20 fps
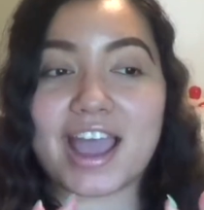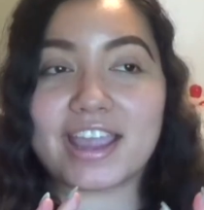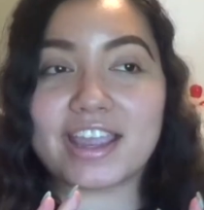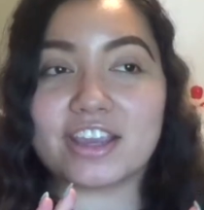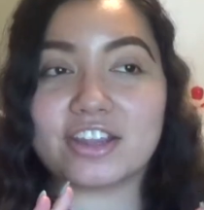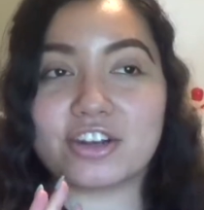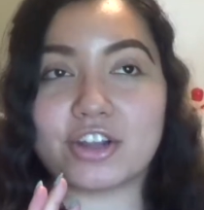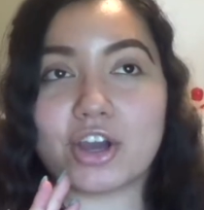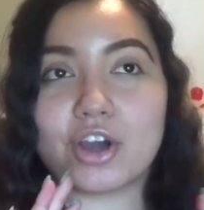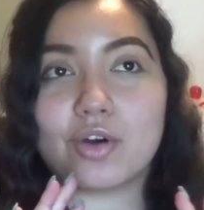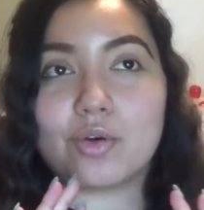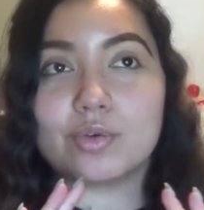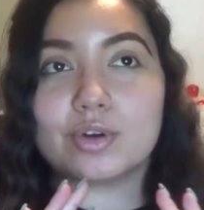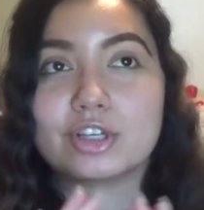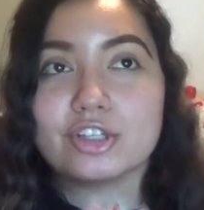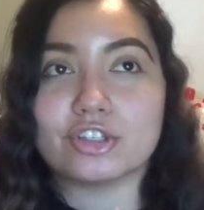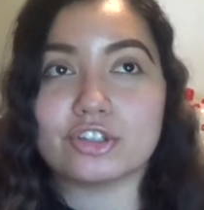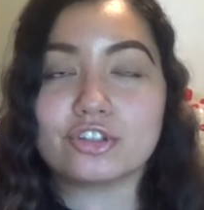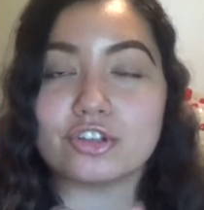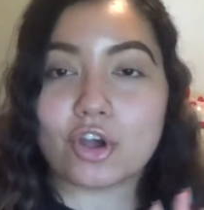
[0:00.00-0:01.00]
I
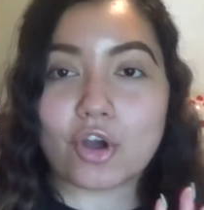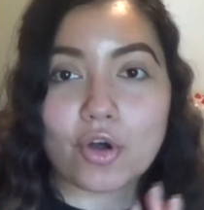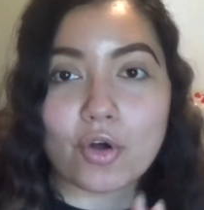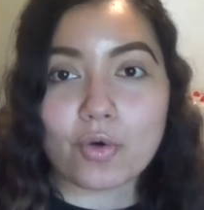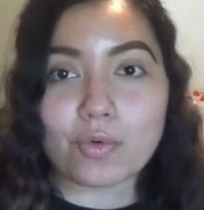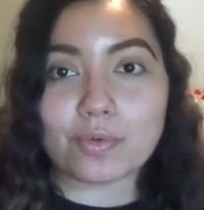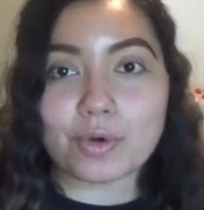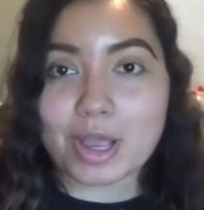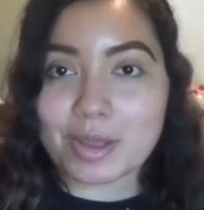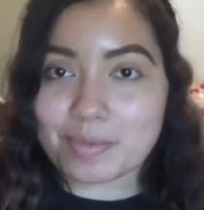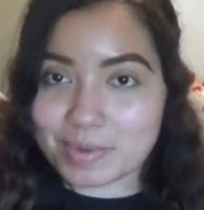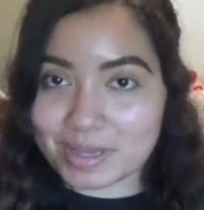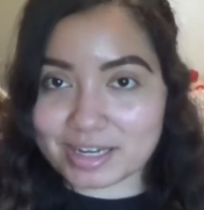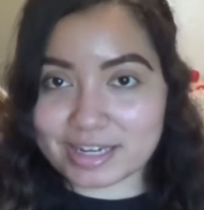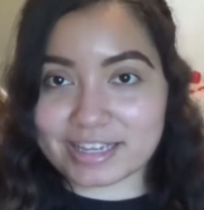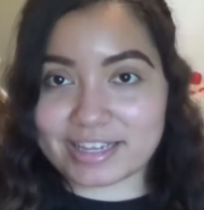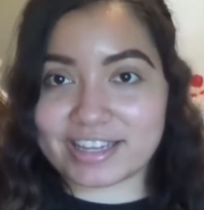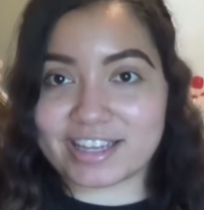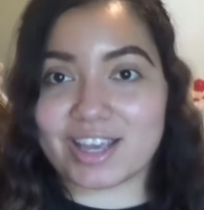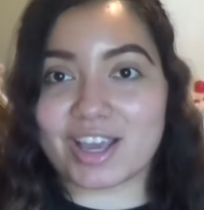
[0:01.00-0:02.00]
know so
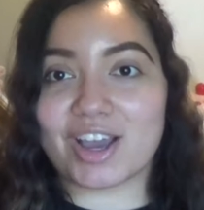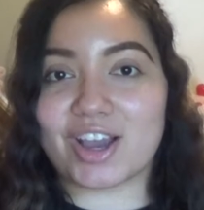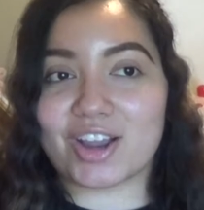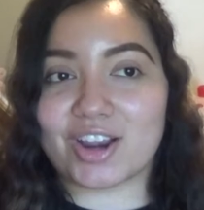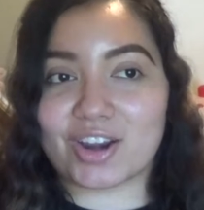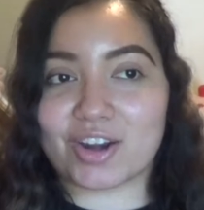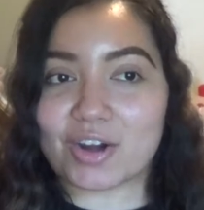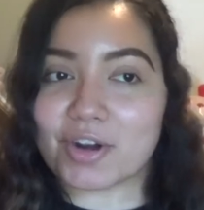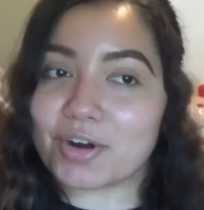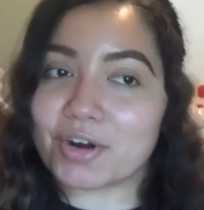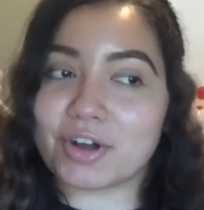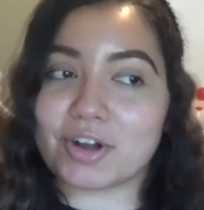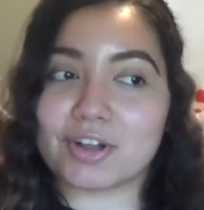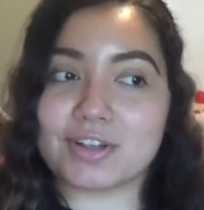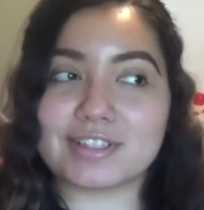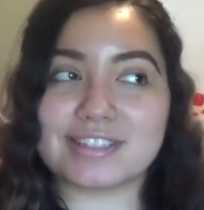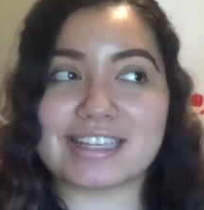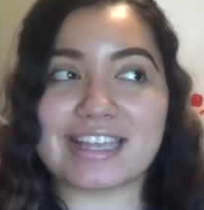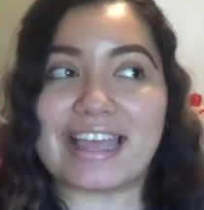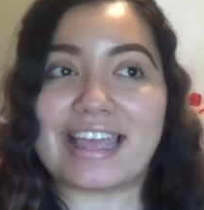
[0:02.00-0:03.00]
many
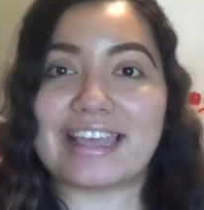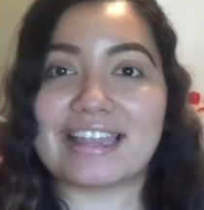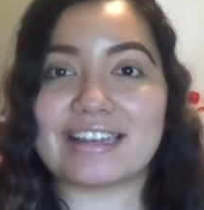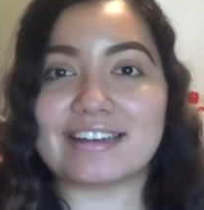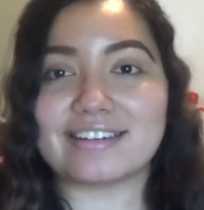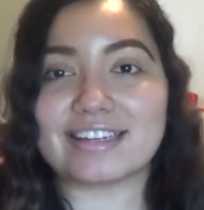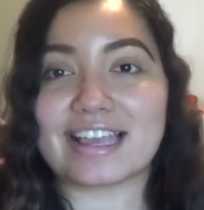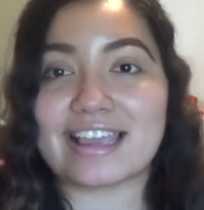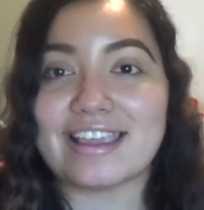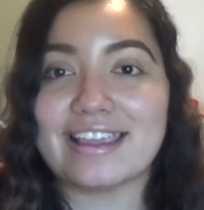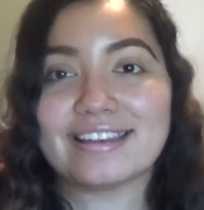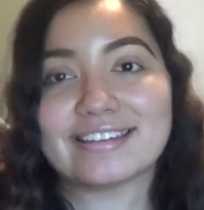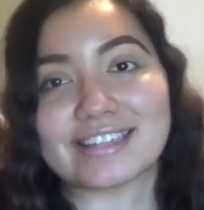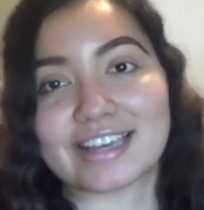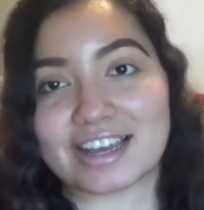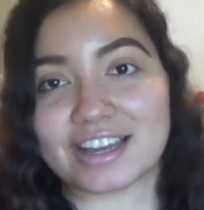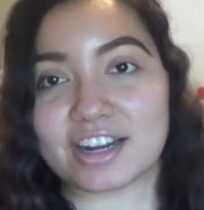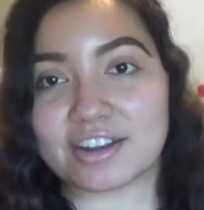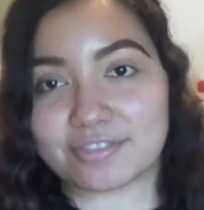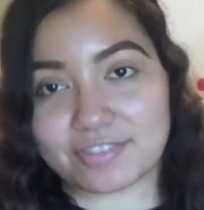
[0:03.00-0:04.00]
girls and a
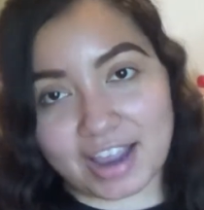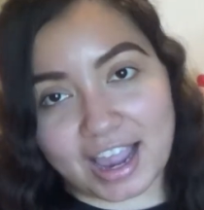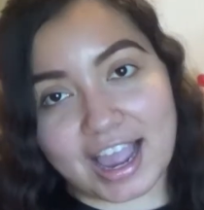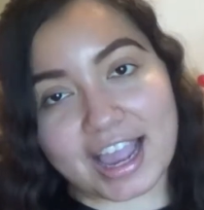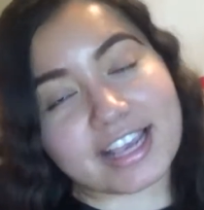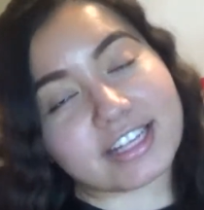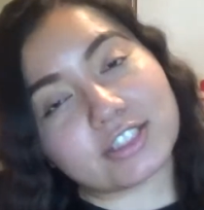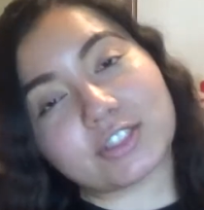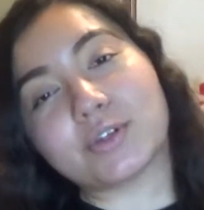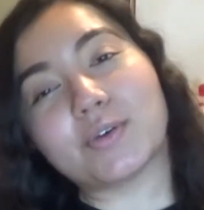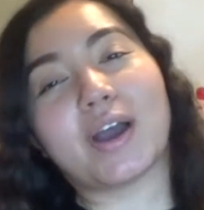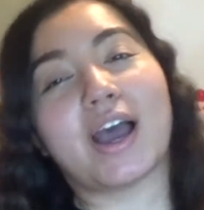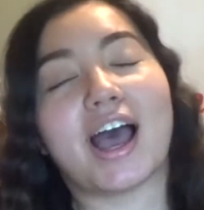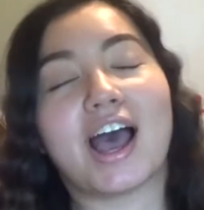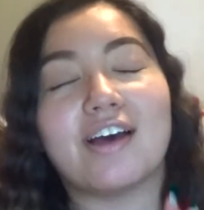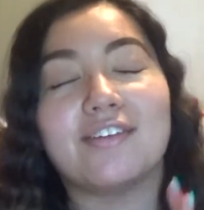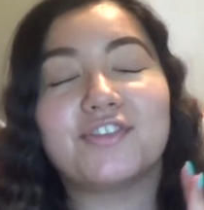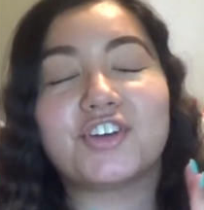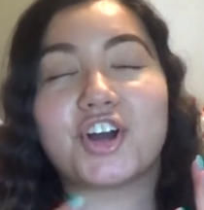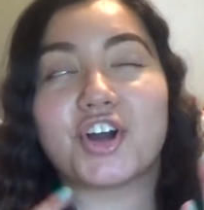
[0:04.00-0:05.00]
ton of guys who
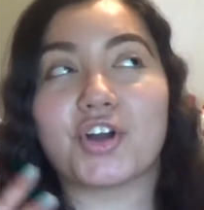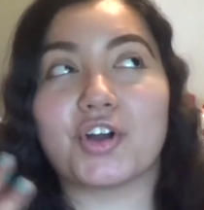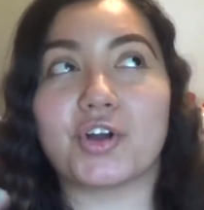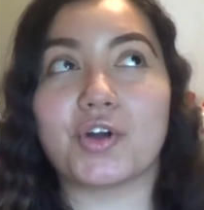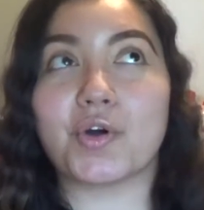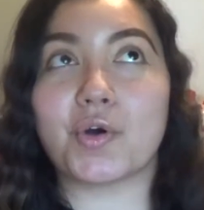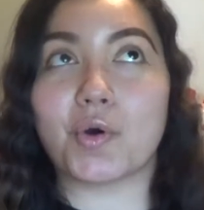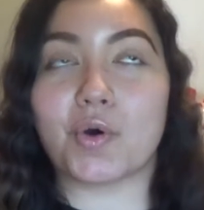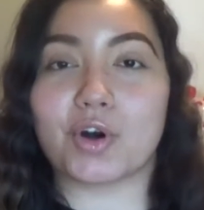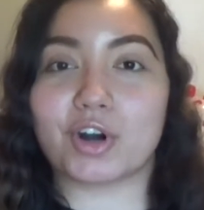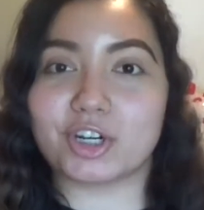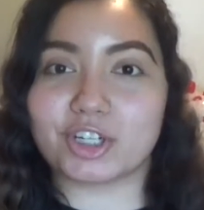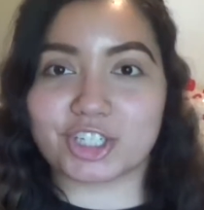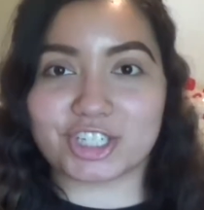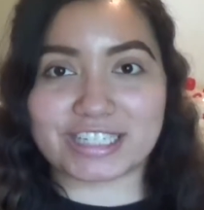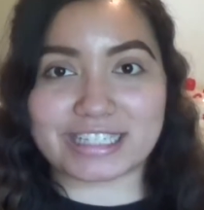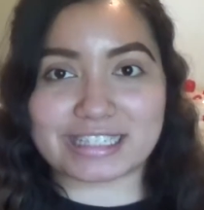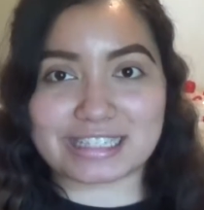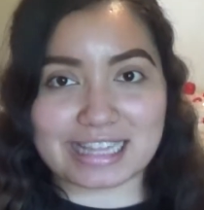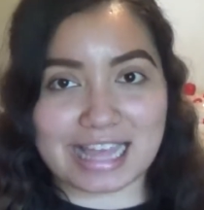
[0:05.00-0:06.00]
have
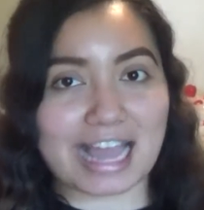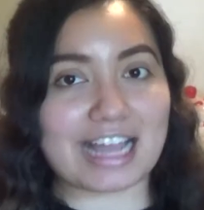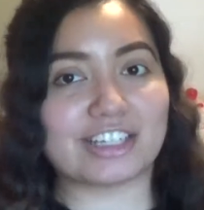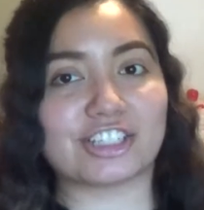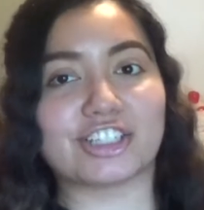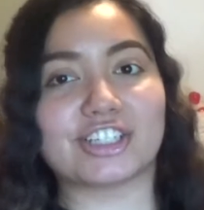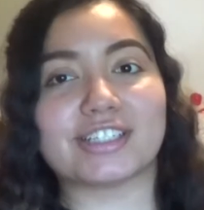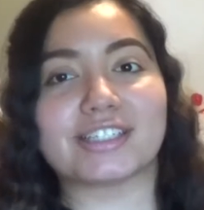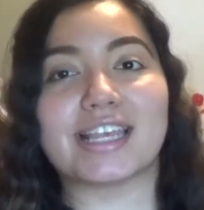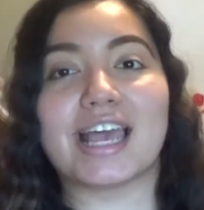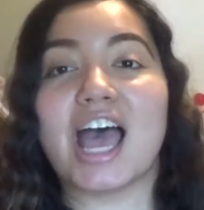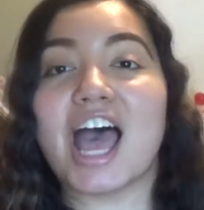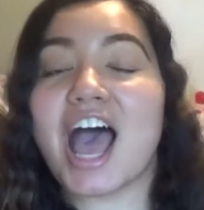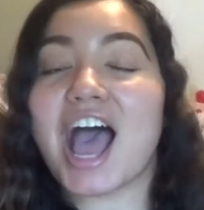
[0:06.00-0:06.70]
gorgeous lashes.